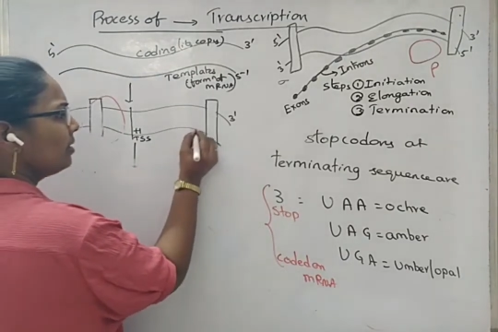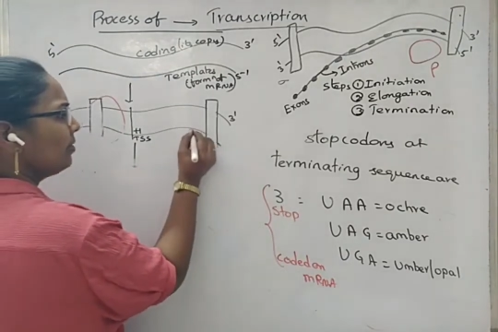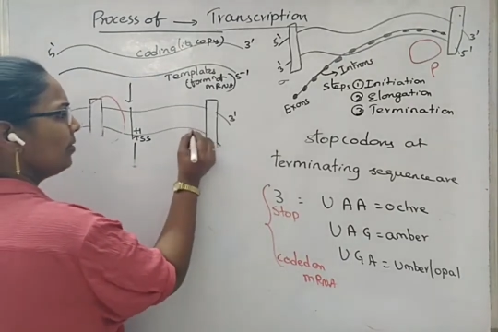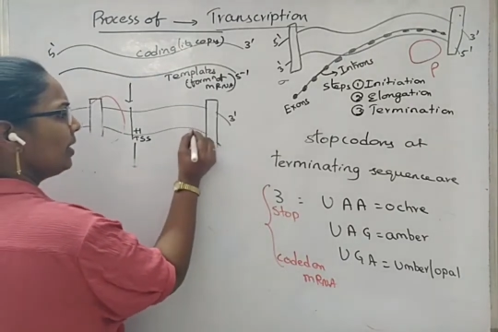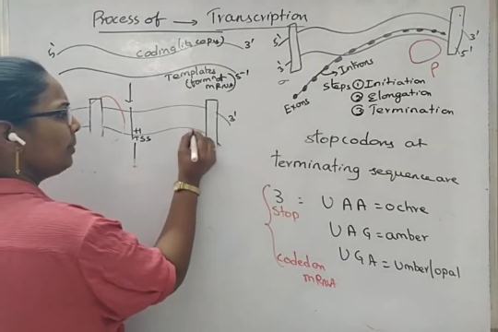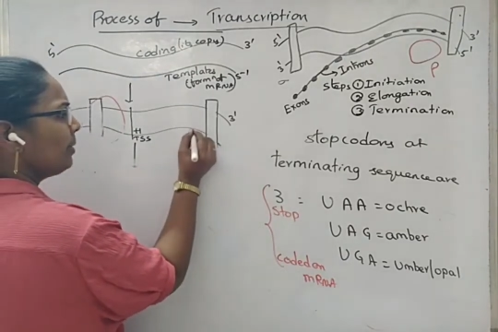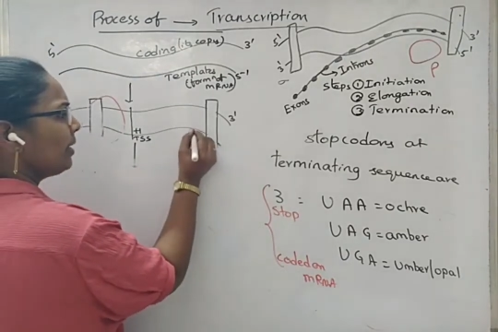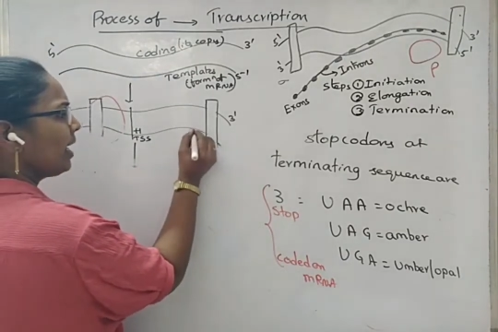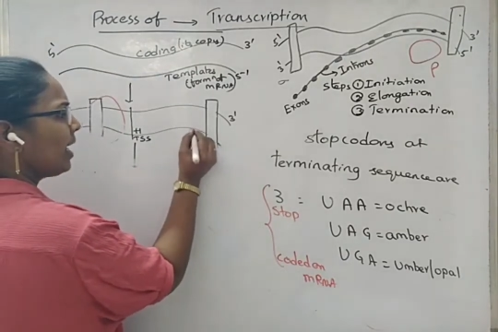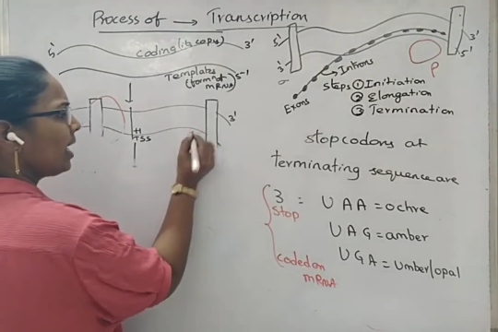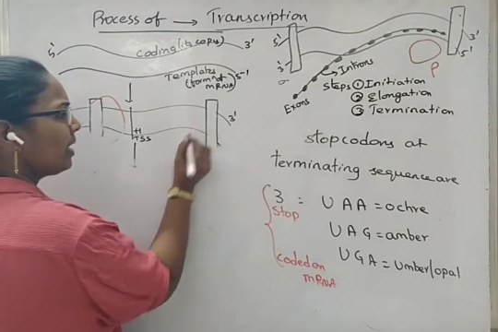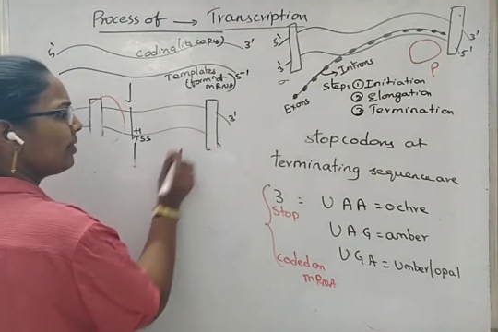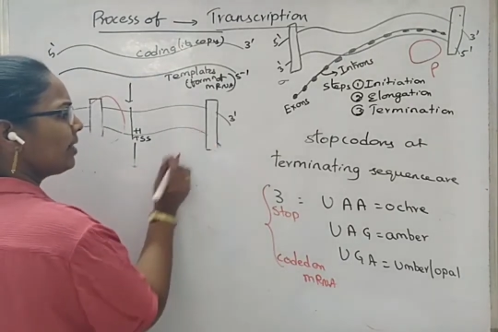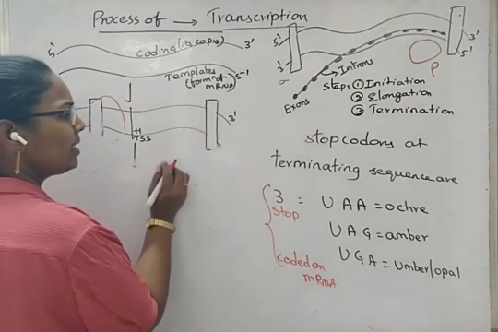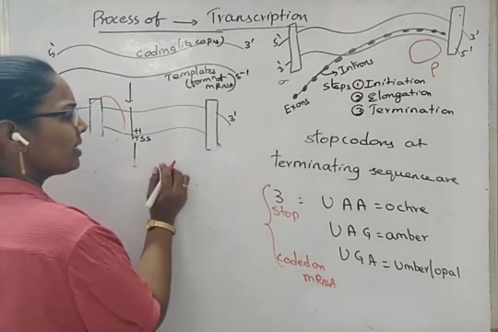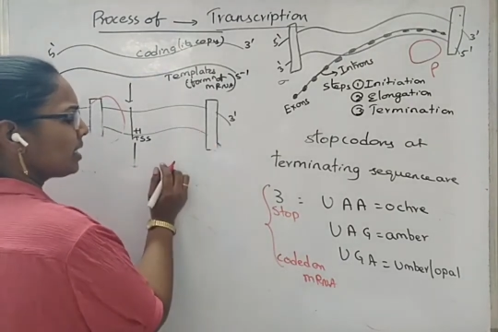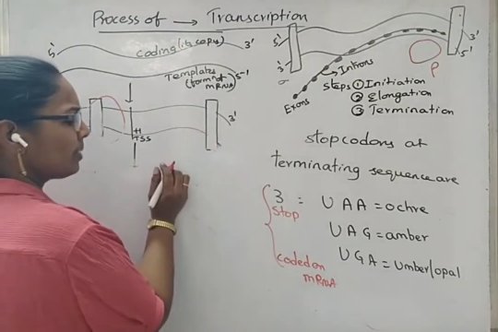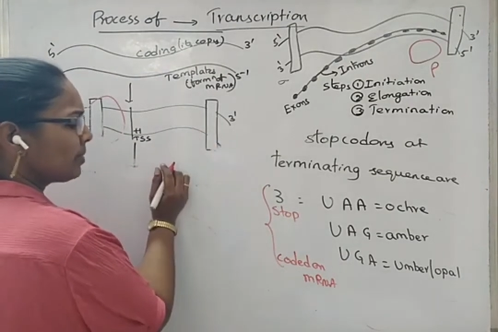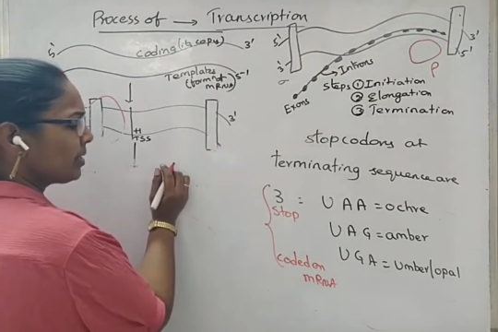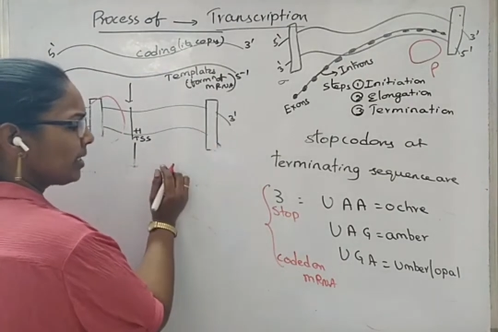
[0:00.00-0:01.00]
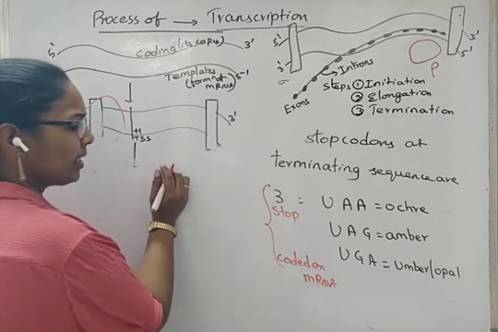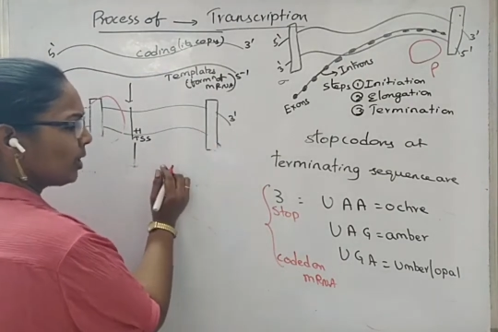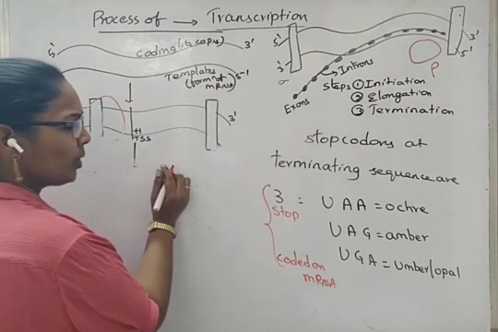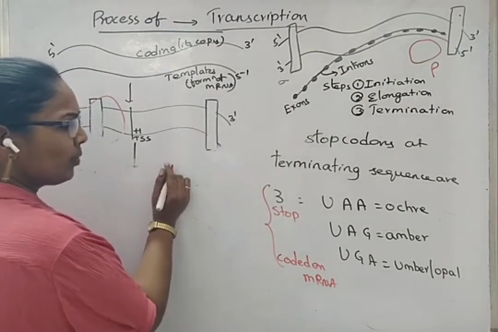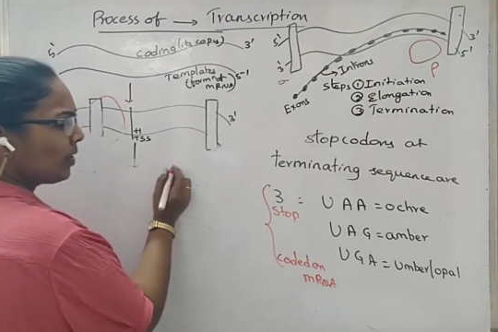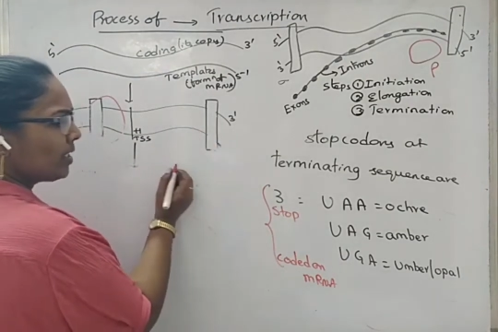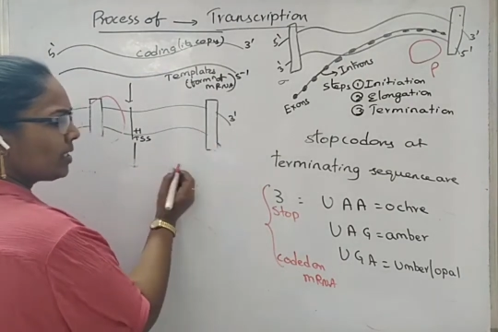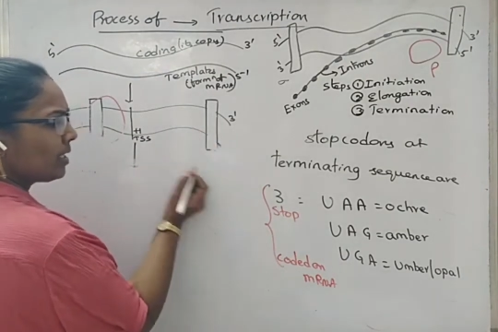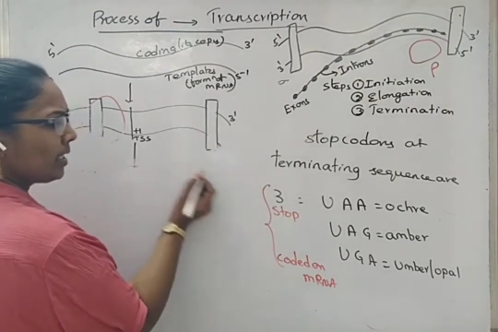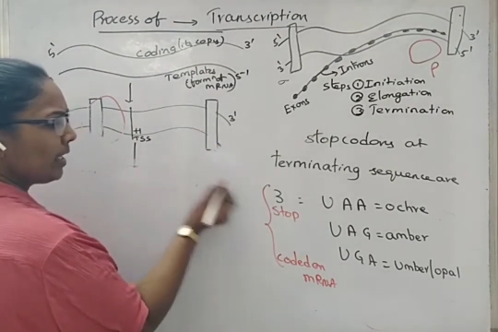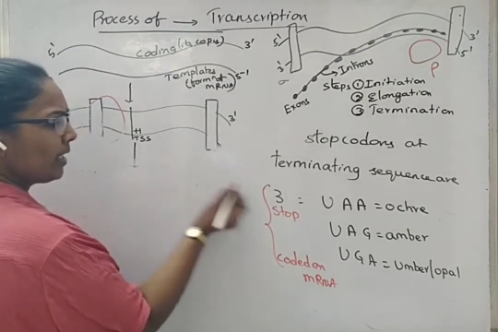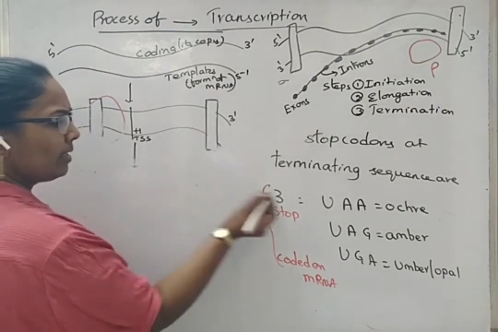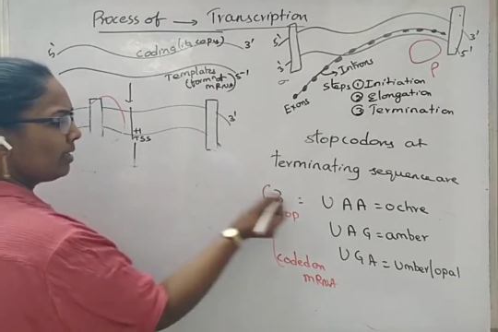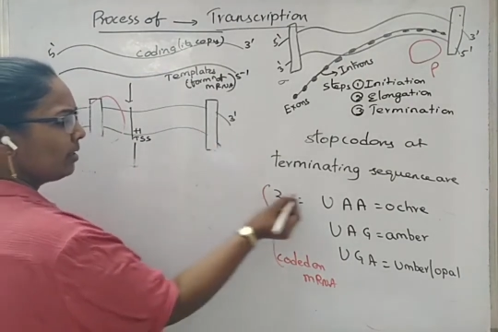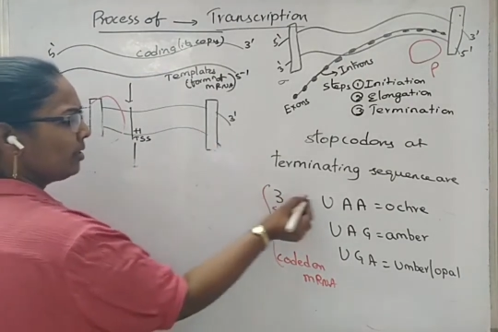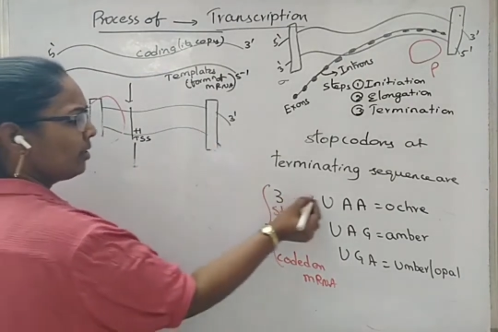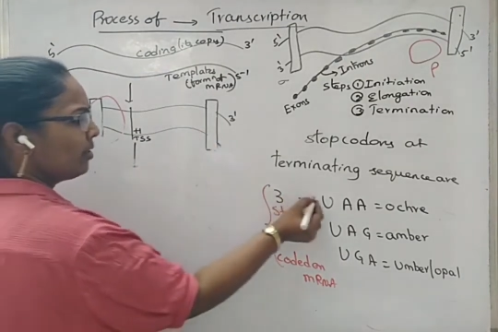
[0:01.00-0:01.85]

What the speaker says: will be having some sequence like